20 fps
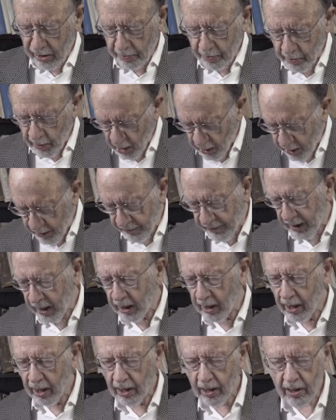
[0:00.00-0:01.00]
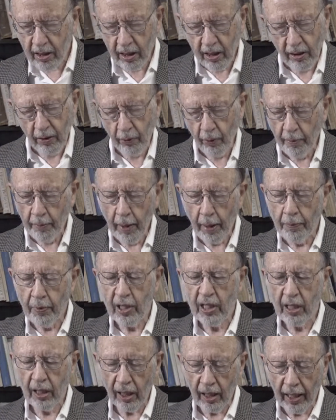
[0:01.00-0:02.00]
motivate us to remember
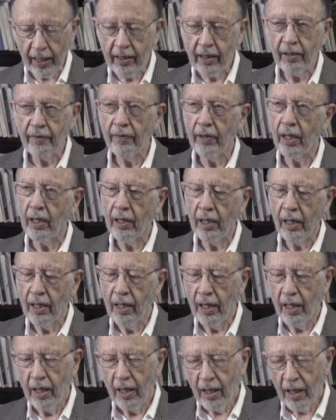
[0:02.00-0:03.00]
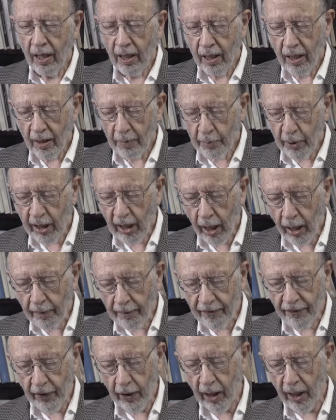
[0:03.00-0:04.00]
selectively, but
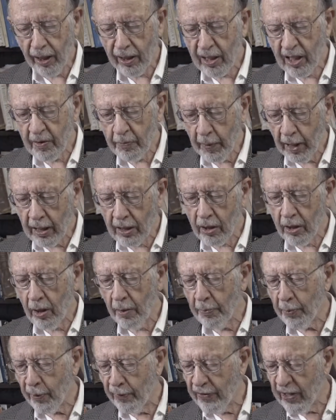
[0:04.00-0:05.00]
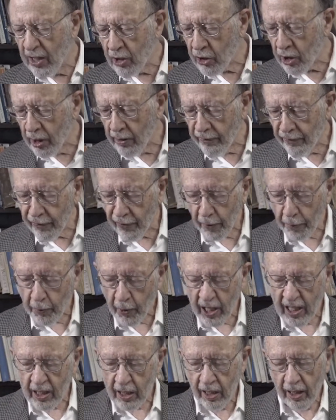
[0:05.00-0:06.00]
Halbwachs makes no provision for
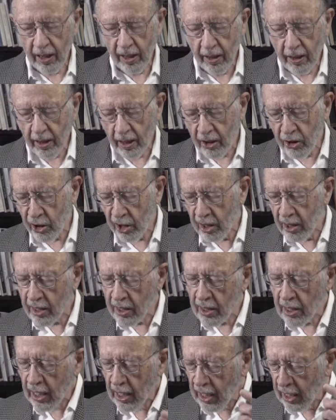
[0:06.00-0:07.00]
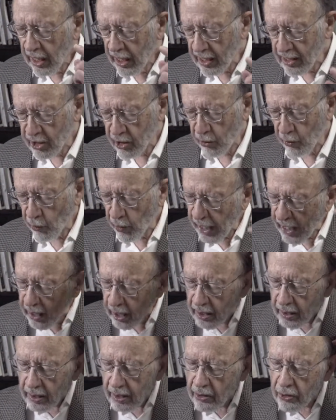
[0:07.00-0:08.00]
present conditions as a
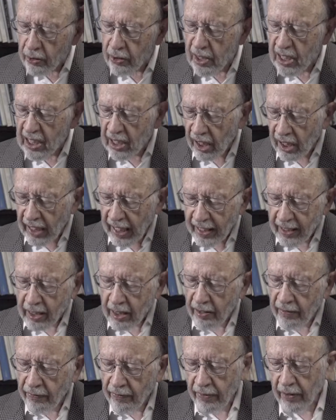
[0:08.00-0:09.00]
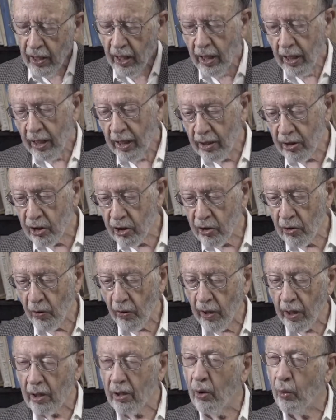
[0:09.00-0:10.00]
route to selective
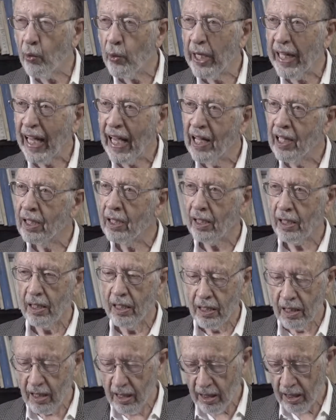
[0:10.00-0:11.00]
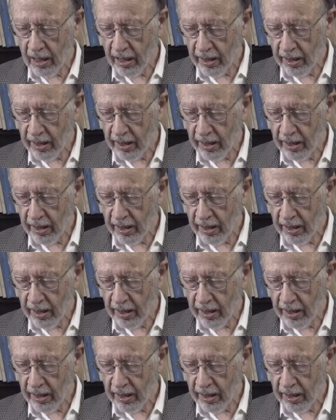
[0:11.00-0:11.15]
historical realities.